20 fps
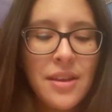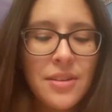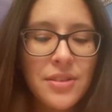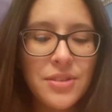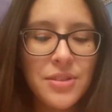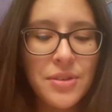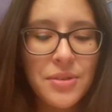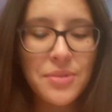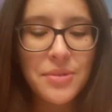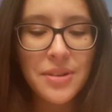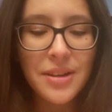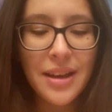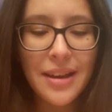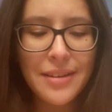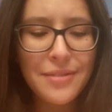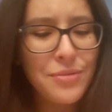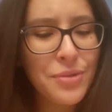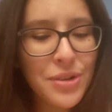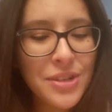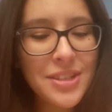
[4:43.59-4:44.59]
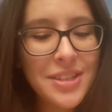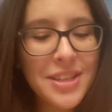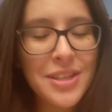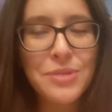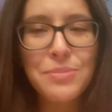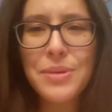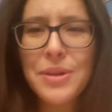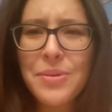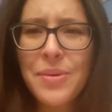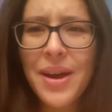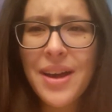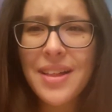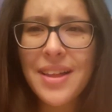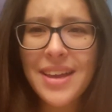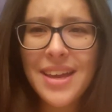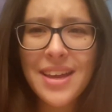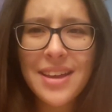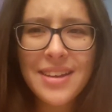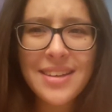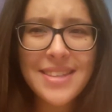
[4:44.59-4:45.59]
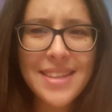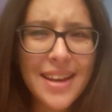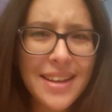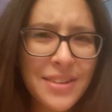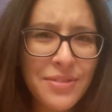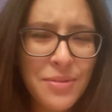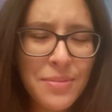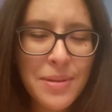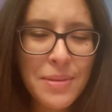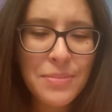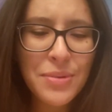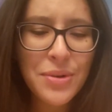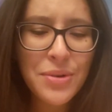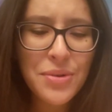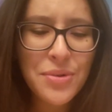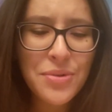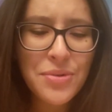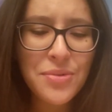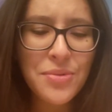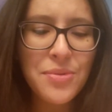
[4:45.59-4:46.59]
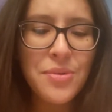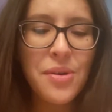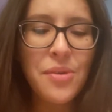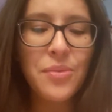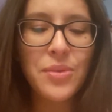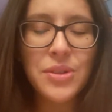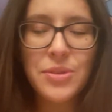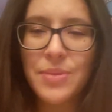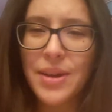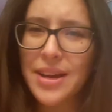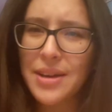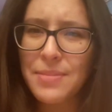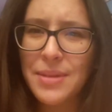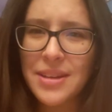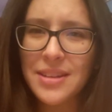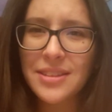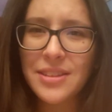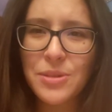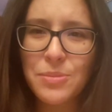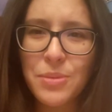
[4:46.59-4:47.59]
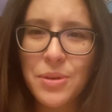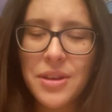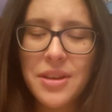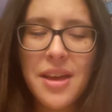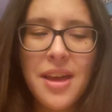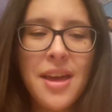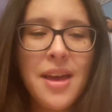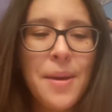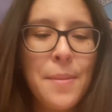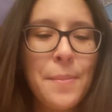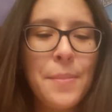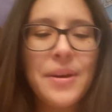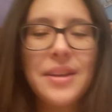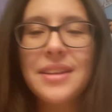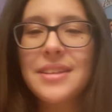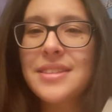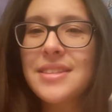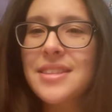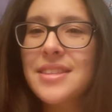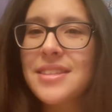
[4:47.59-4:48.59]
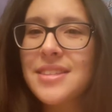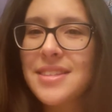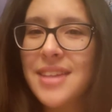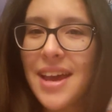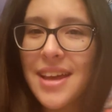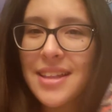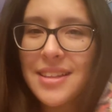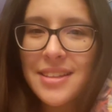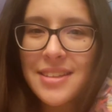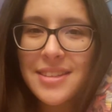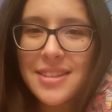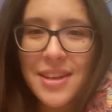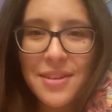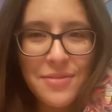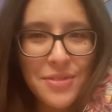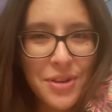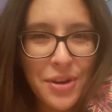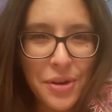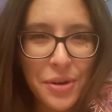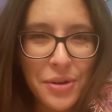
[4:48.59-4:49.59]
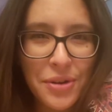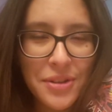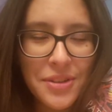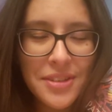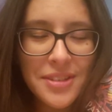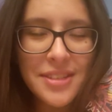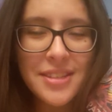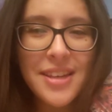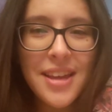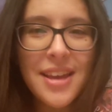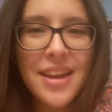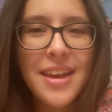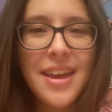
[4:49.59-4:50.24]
So unfortunately, it's been a while. I can't exactly remember who was recommending this book, but it's The Silence of the Girls.